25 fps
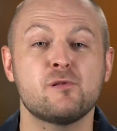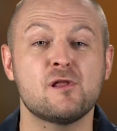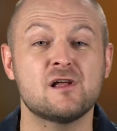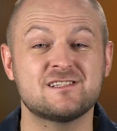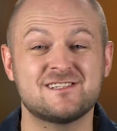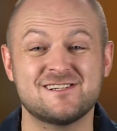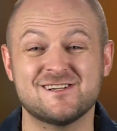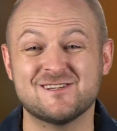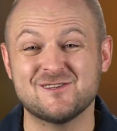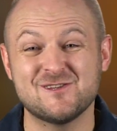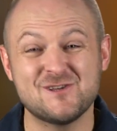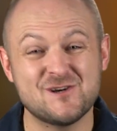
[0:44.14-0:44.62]

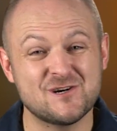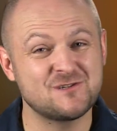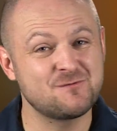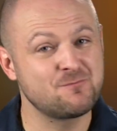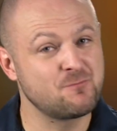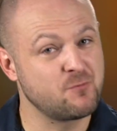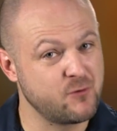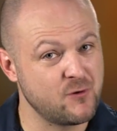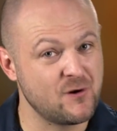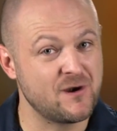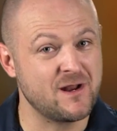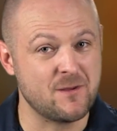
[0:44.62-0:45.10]
Plus, it looks
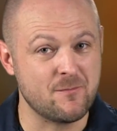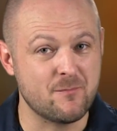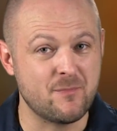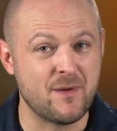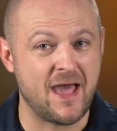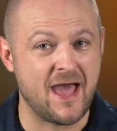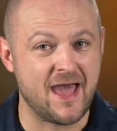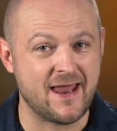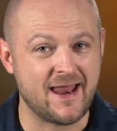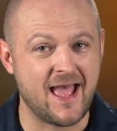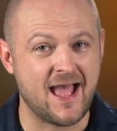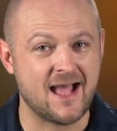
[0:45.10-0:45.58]
pretty
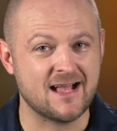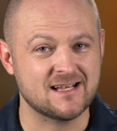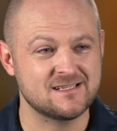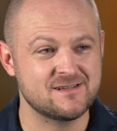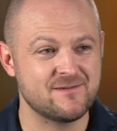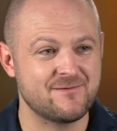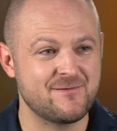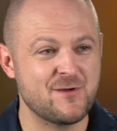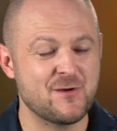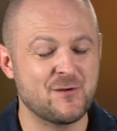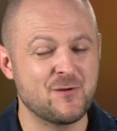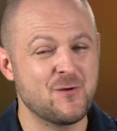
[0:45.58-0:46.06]
badass
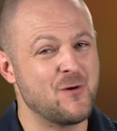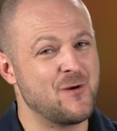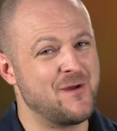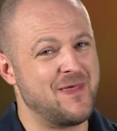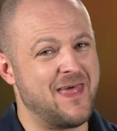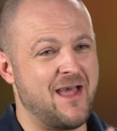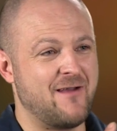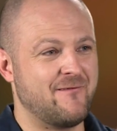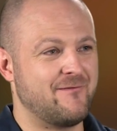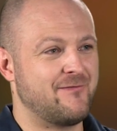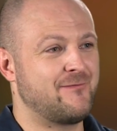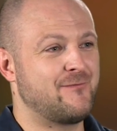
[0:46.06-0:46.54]
if you ignore
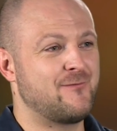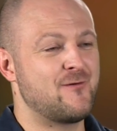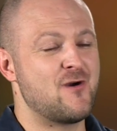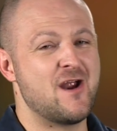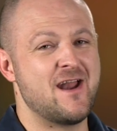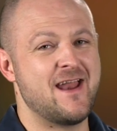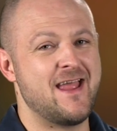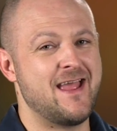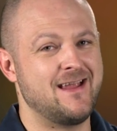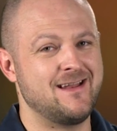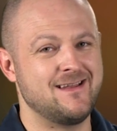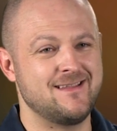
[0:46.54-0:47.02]
that
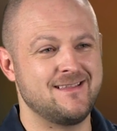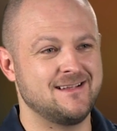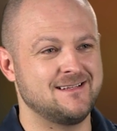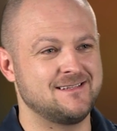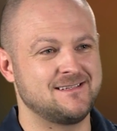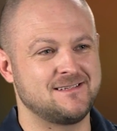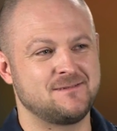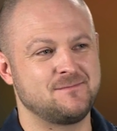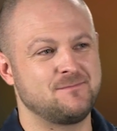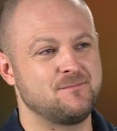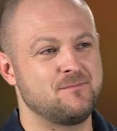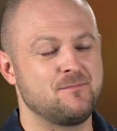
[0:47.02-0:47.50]
front end
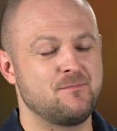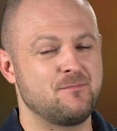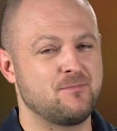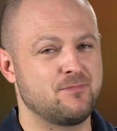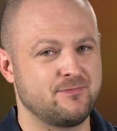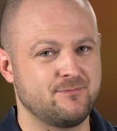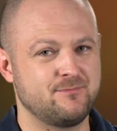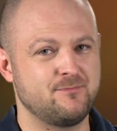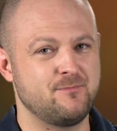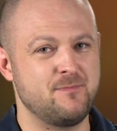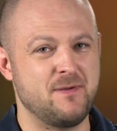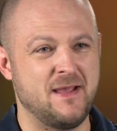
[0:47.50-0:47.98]
that's
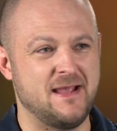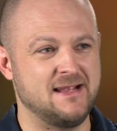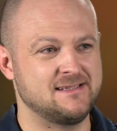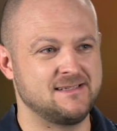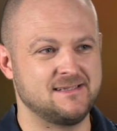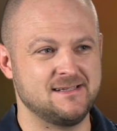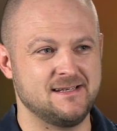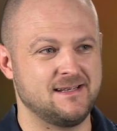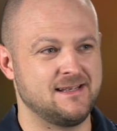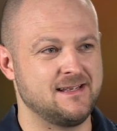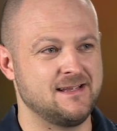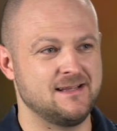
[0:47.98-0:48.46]

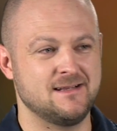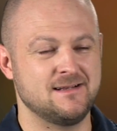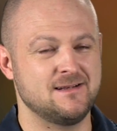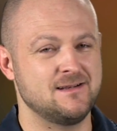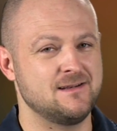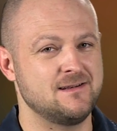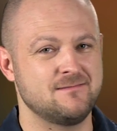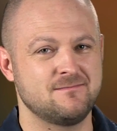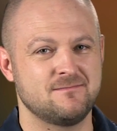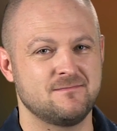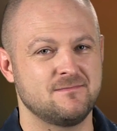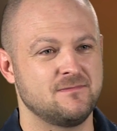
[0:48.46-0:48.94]
basic
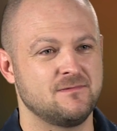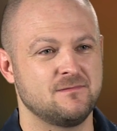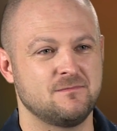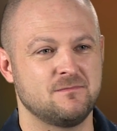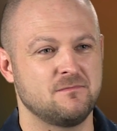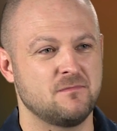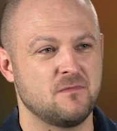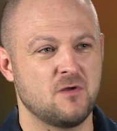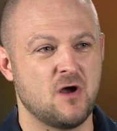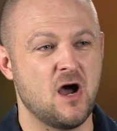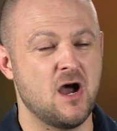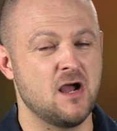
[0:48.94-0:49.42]
and
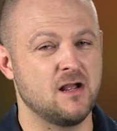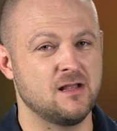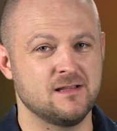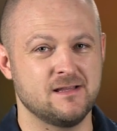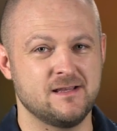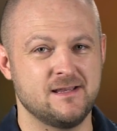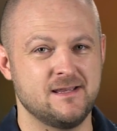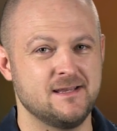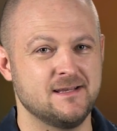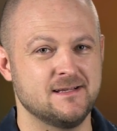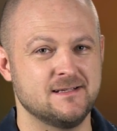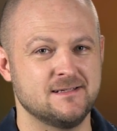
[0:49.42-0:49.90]

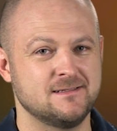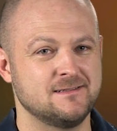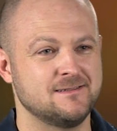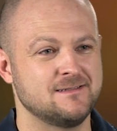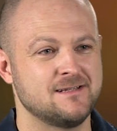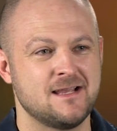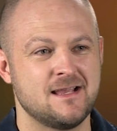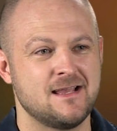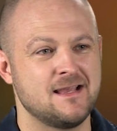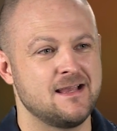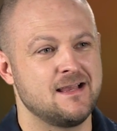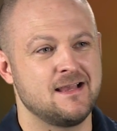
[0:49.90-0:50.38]
ugly and
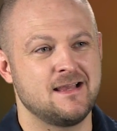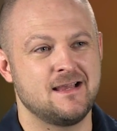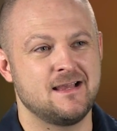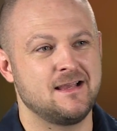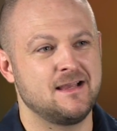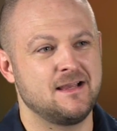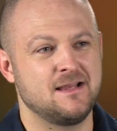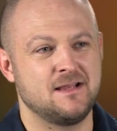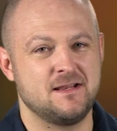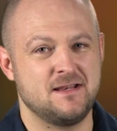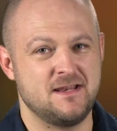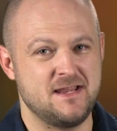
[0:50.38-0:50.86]

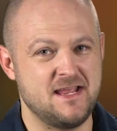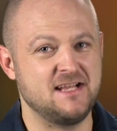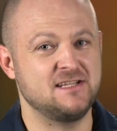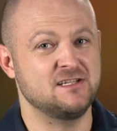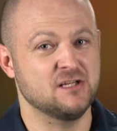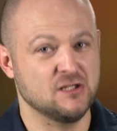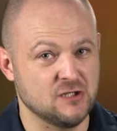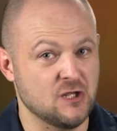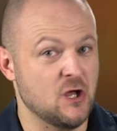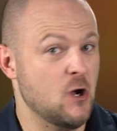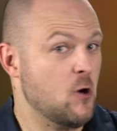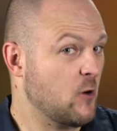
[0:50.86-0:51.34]
needs
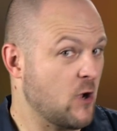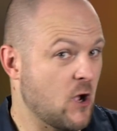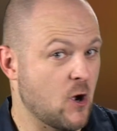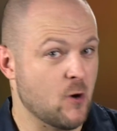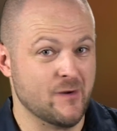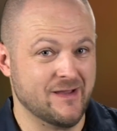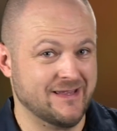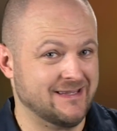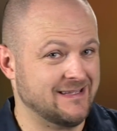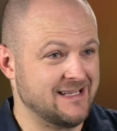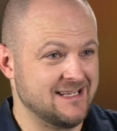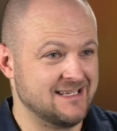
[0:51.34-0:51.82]
a
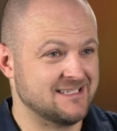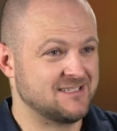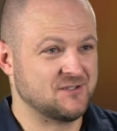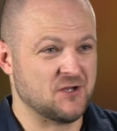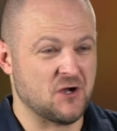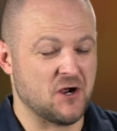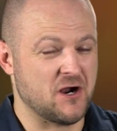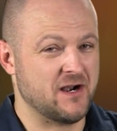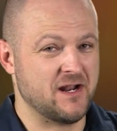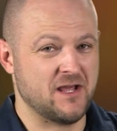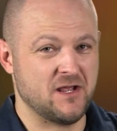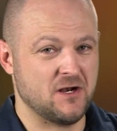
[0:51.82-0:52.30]
logo at least
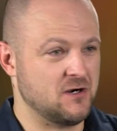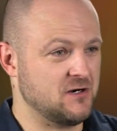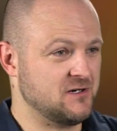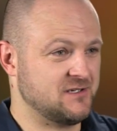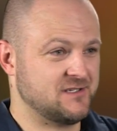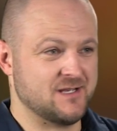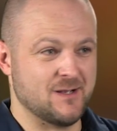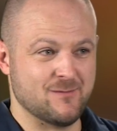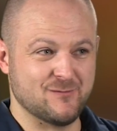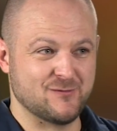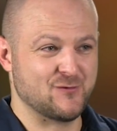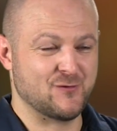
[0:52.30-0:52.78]
on it or
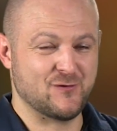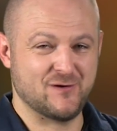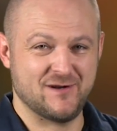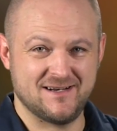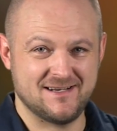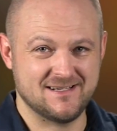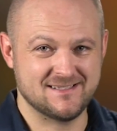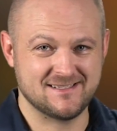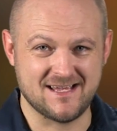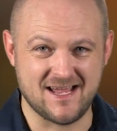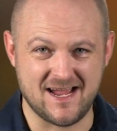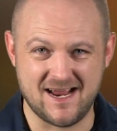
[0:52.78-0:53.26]
some sort
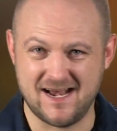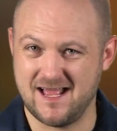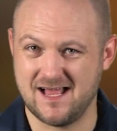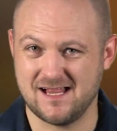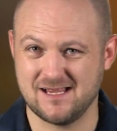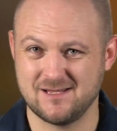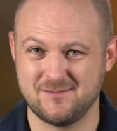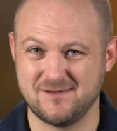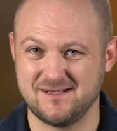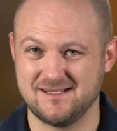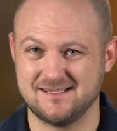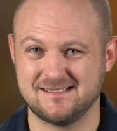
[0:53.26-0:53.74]
of design
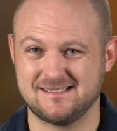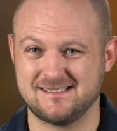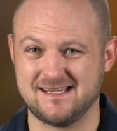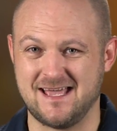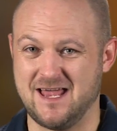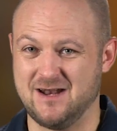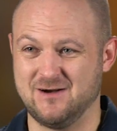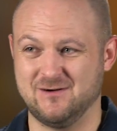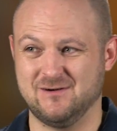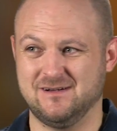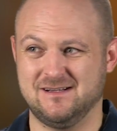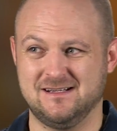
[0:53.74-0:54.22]
elements.
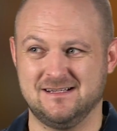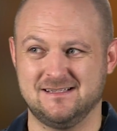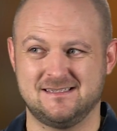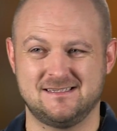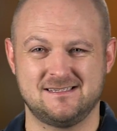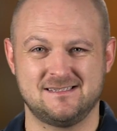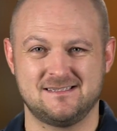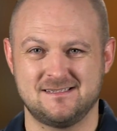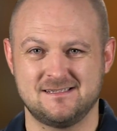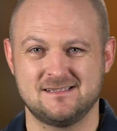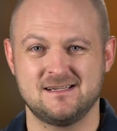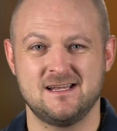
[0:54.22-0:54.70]

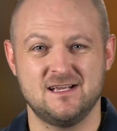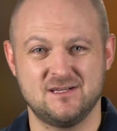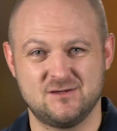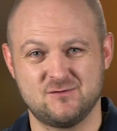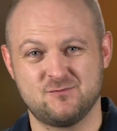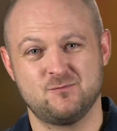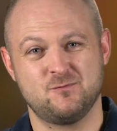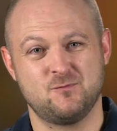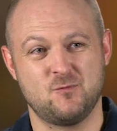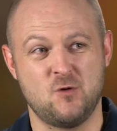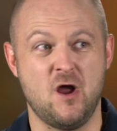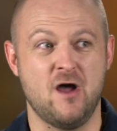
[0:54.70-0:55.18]

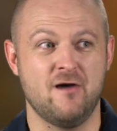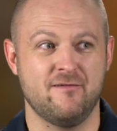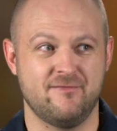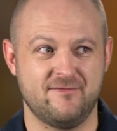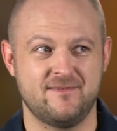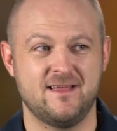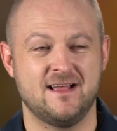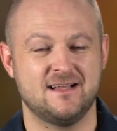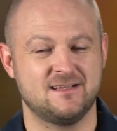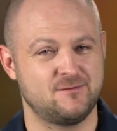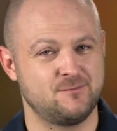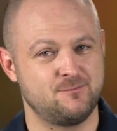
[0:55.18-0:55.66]
It's rough.
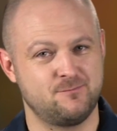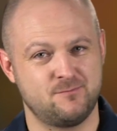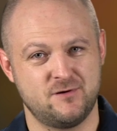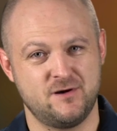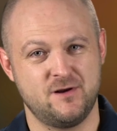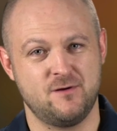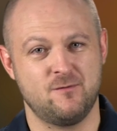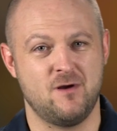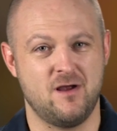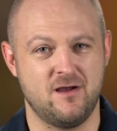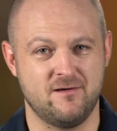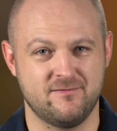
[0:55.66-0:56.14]
That's
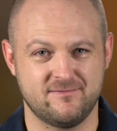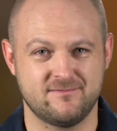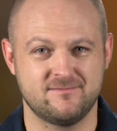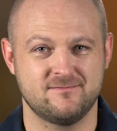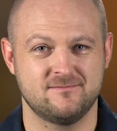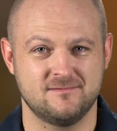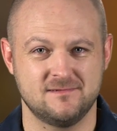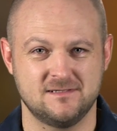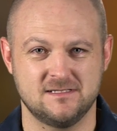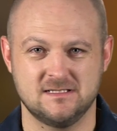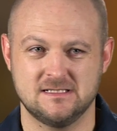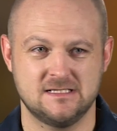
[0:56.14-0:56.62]
pretty rough.
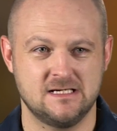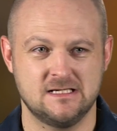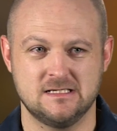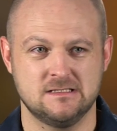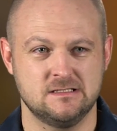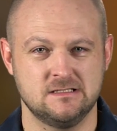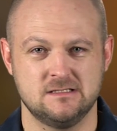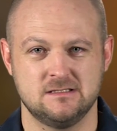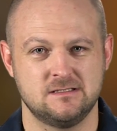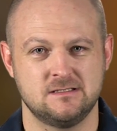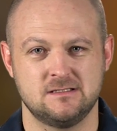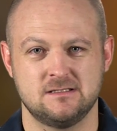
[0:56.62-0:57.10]

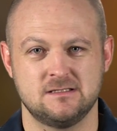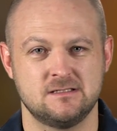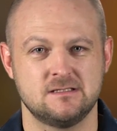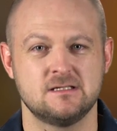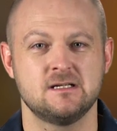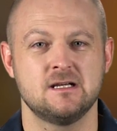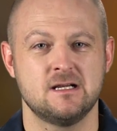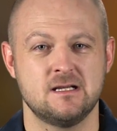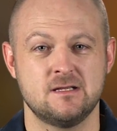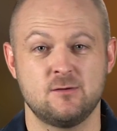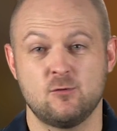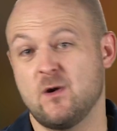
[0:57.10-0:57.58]

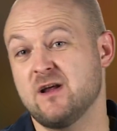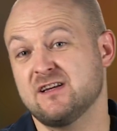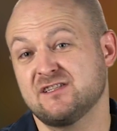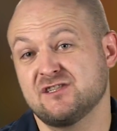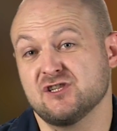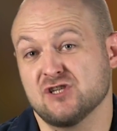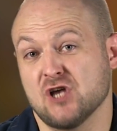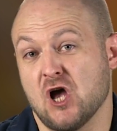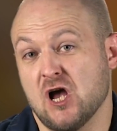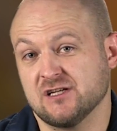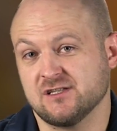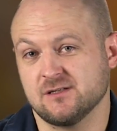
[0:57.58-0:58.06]
The rest
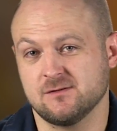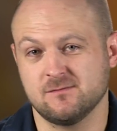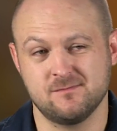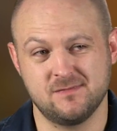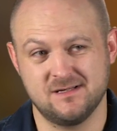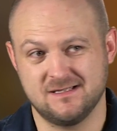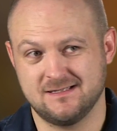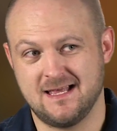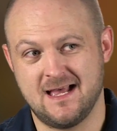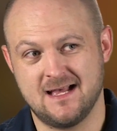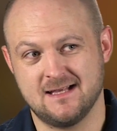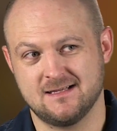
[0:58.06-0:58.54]
is awesome,
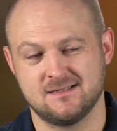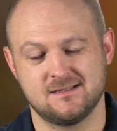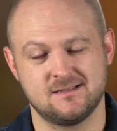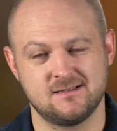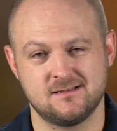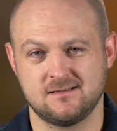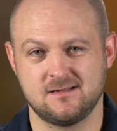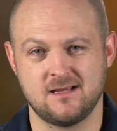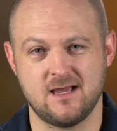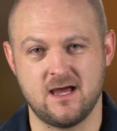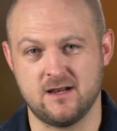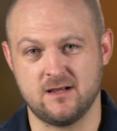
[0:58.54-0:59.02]
but
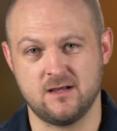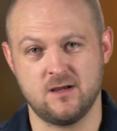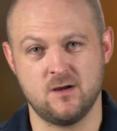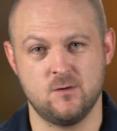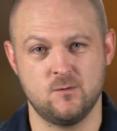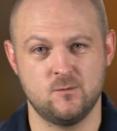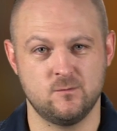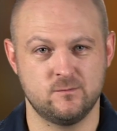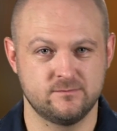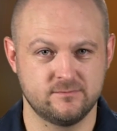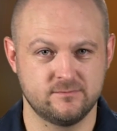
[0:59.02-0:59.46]
that's gotta go.